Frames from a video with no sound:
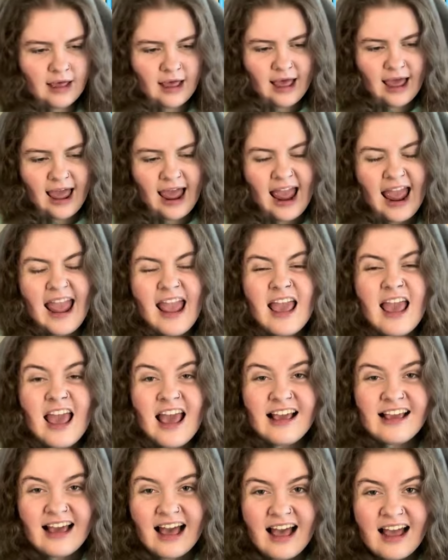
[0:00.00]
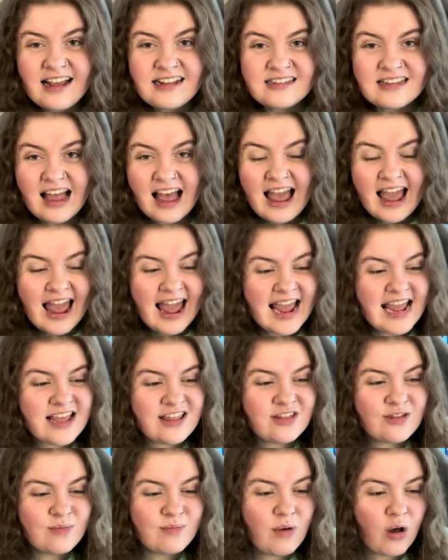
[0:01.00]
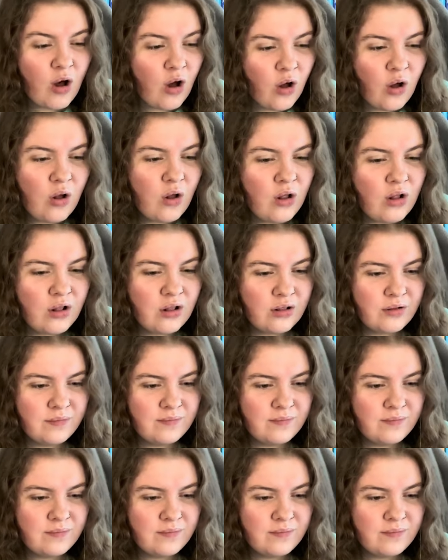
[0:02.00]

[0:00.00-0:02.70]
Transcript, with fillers: I hate, guys, I hate them all.